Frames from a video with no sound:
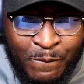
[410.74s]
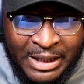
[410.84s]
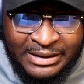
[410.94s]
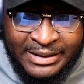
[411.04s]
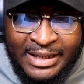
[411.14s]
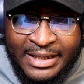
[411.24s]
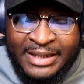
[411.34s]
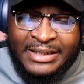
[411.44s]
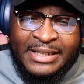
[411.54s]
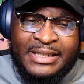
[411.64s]
Still in
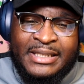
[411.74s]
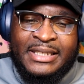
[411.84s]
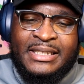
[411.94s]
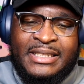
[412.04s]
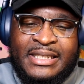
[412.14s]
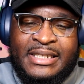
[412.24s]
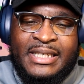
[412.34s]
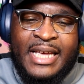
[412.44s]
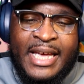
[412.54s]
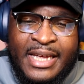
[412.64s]
the 60s, this is
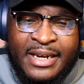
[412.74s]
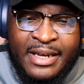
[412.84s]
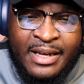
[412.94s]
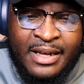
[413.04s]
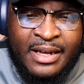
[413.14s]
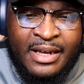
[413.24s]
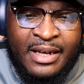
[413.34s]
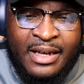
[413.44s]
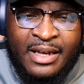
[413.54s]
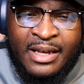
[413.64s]
68.
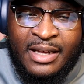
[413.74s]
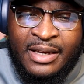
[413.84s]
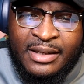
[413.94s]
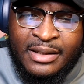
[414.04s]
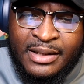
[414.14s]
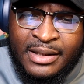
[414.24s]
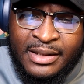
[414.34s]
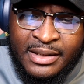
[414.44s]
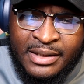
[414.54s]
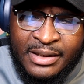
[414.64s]
It
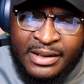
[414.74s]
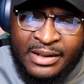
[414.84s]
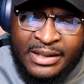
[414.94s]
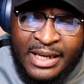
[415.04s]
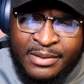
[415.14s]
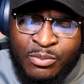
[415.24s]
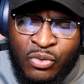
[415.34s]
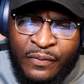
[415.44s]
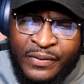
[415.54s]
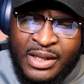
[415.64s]
says movie.